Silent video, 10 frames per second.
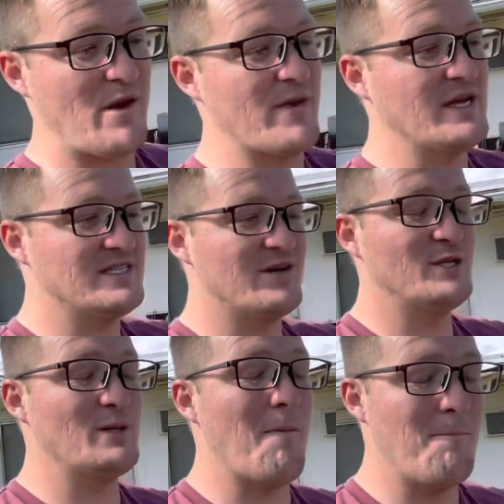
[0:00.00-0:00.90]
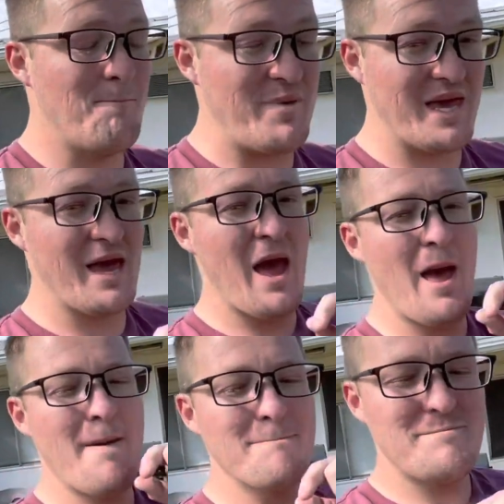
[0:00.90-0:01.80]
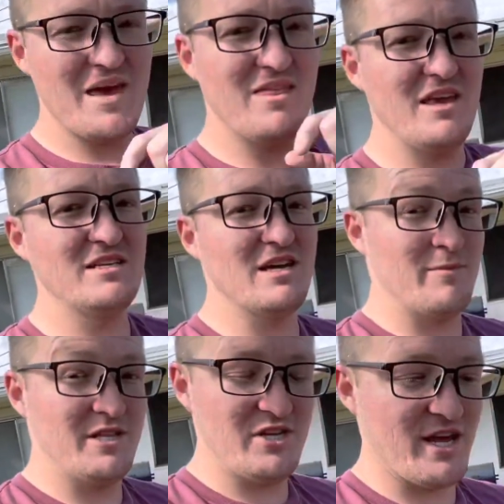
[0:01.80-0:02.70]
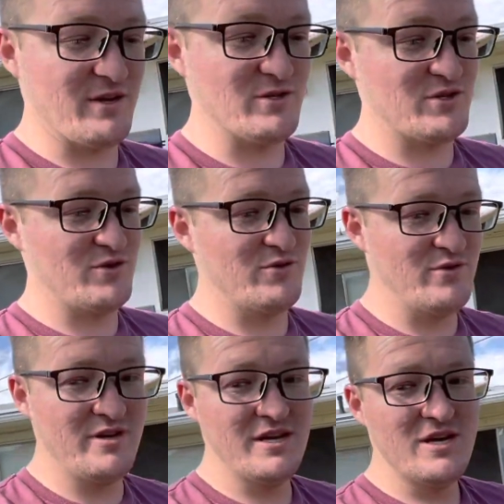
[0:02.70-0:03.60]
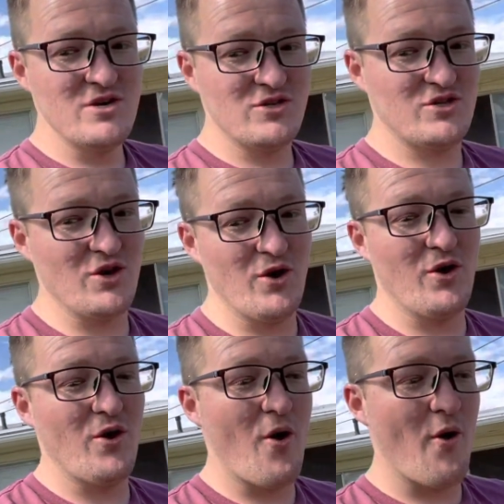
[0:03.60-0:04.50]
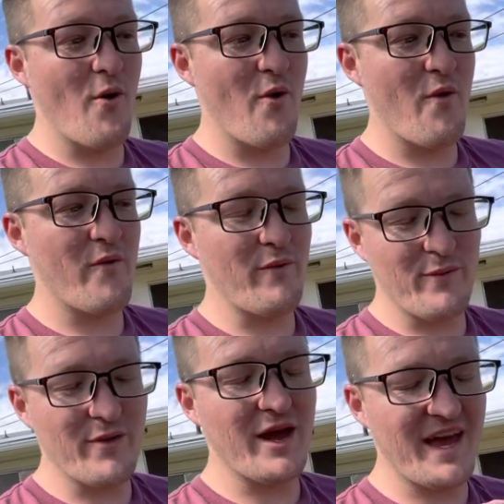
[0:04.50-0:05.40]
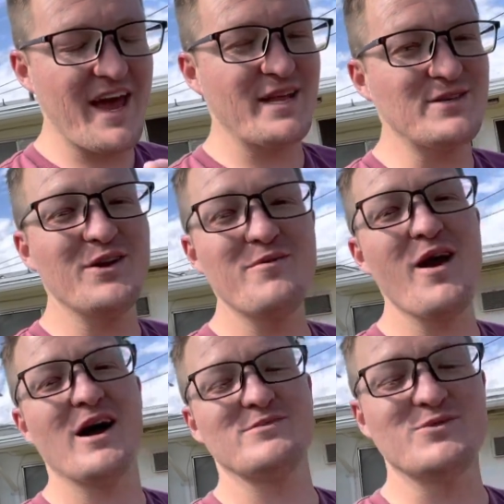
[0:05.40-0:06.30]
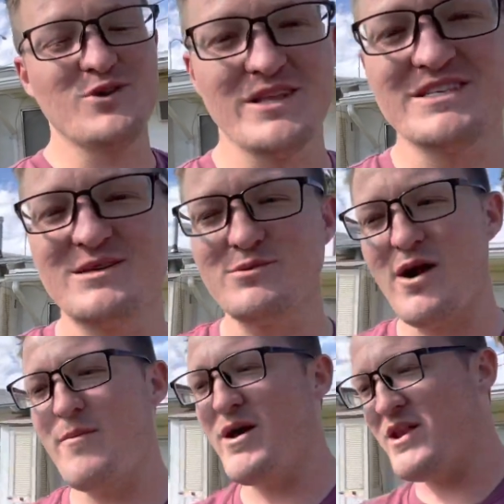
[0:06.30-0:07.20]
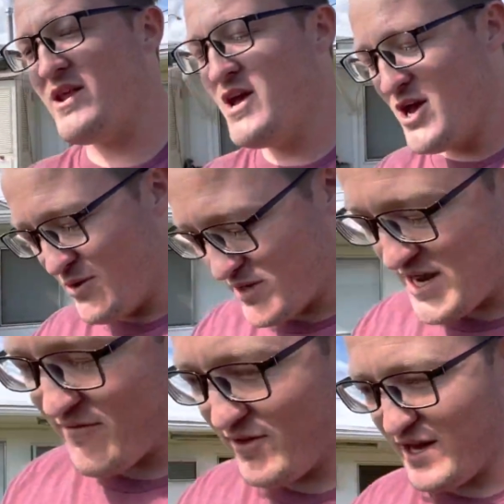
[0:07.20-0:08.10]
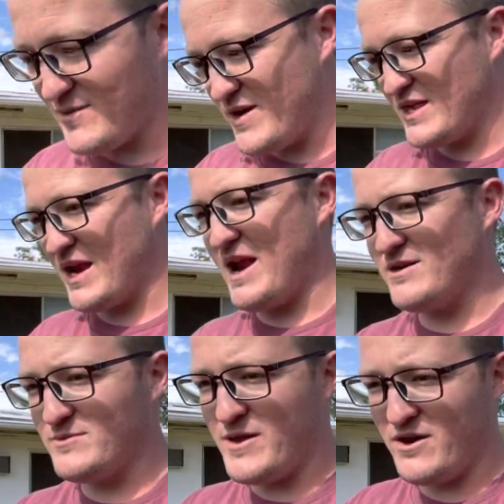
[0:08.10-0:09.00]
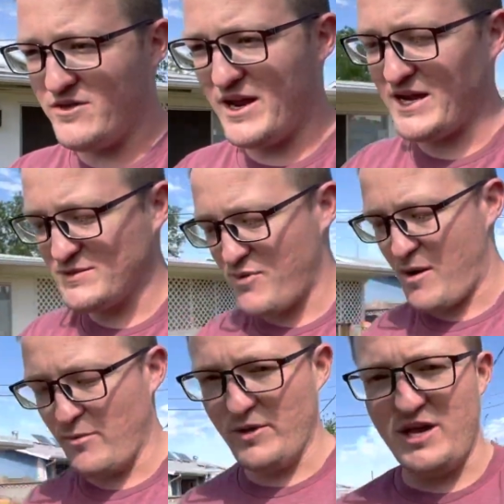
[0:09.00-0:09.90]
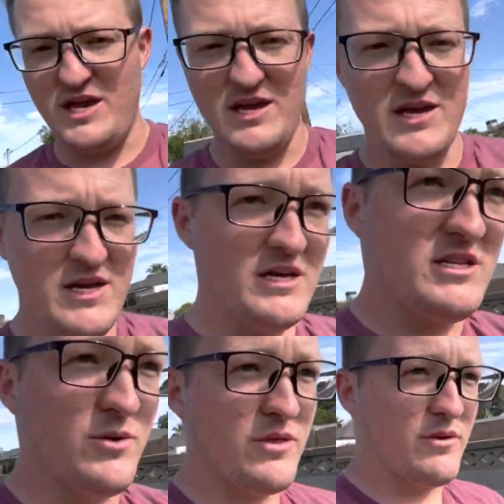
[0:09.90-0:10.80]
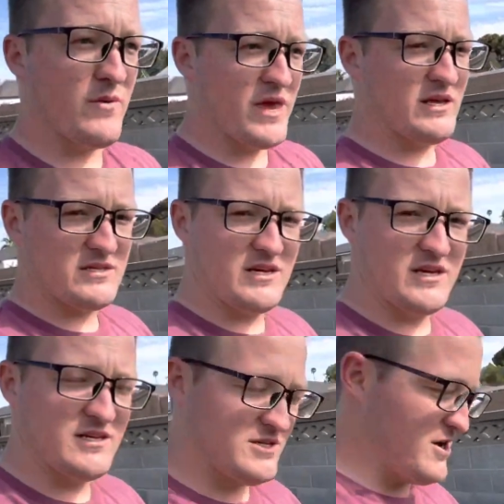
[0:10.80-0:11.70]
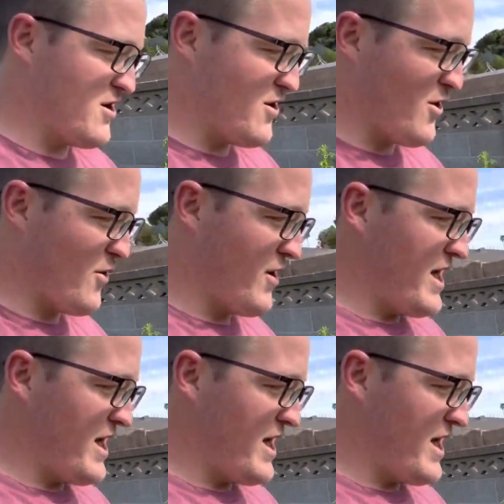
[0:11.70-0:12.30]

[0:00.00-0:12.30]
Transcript: button because there are some big, big things coming to the channel soon. So it's going to be awesome. So click the subscribe button. We're definitely going to make that announcement here in the next probably two or three weeks. So